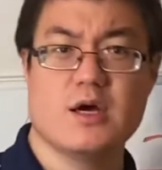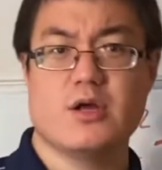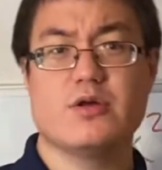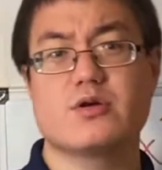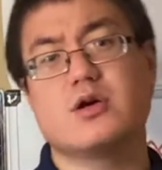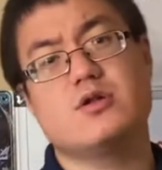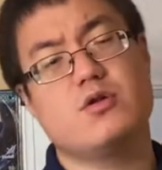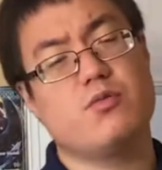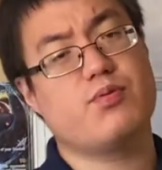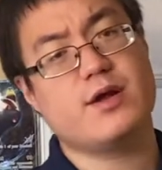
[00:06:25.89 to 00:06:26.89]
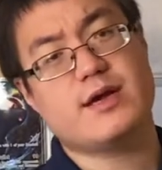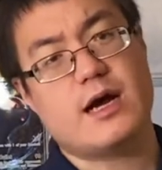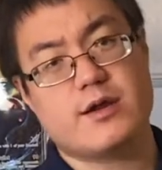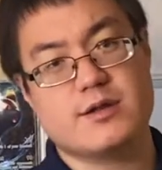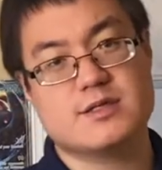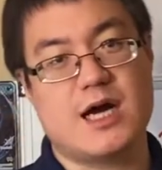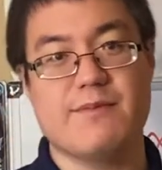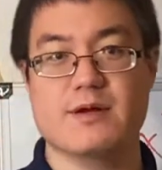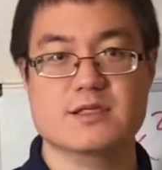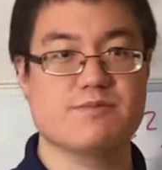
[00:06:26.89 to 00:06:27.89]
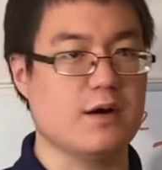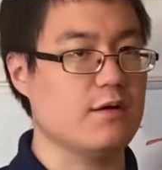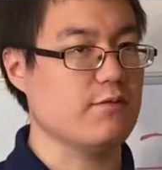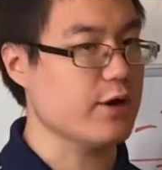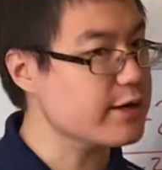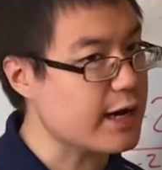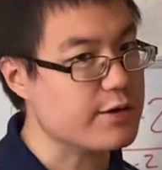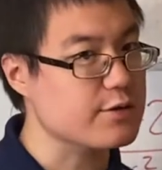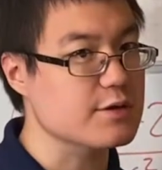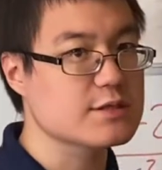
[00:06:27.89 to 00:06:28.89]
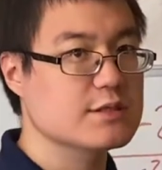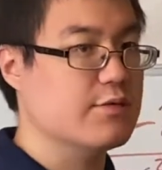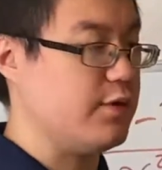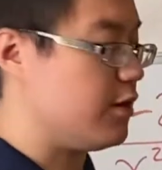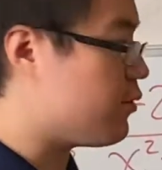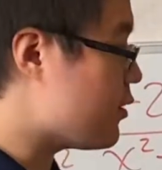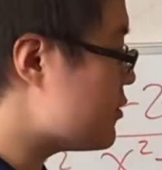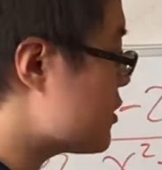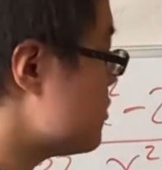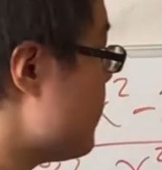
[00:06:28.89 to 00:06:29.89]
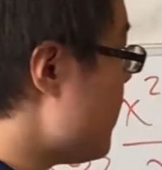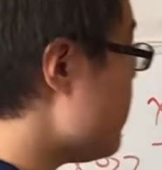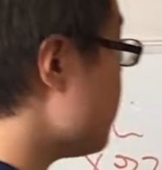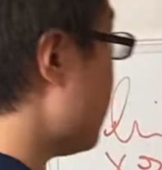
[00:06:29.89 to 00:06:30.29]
You could do pre-calculus topics, but we're in calculus. We don't want to use those baby